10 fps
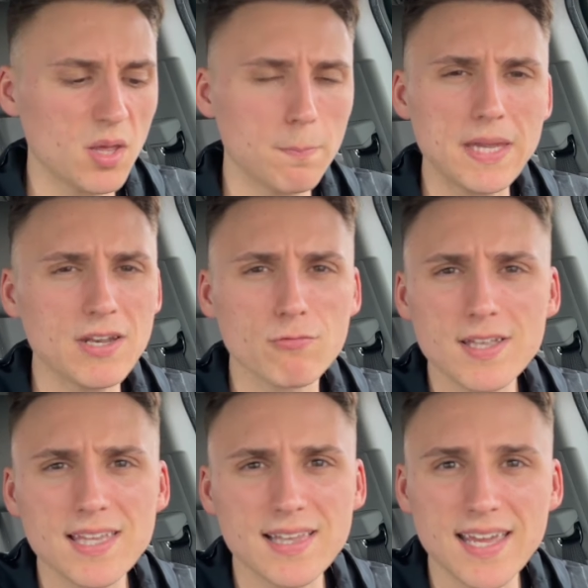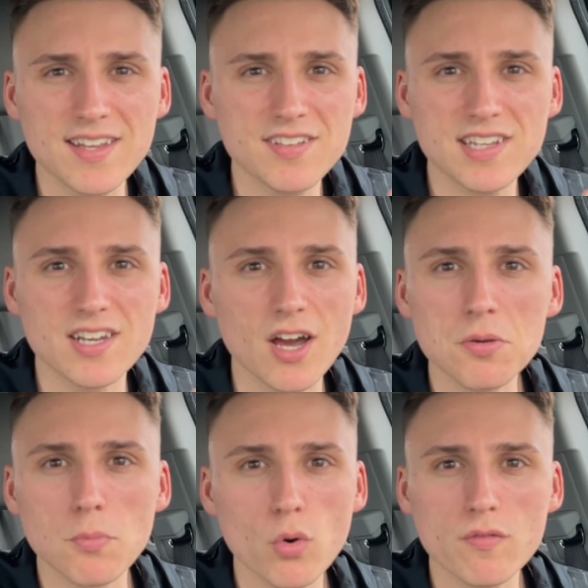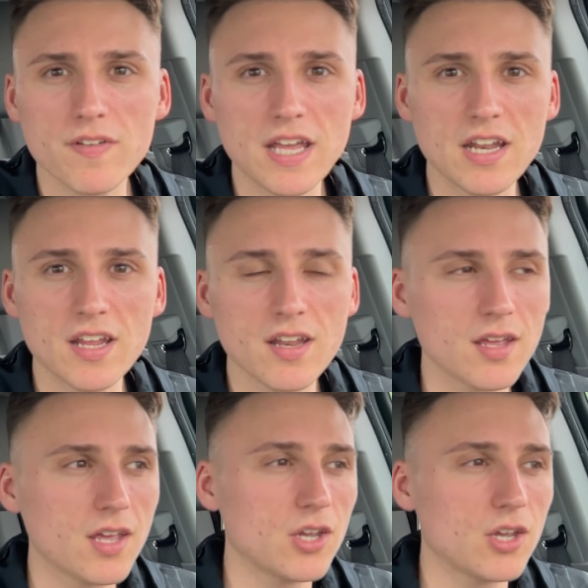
being really lazy and unmotivated,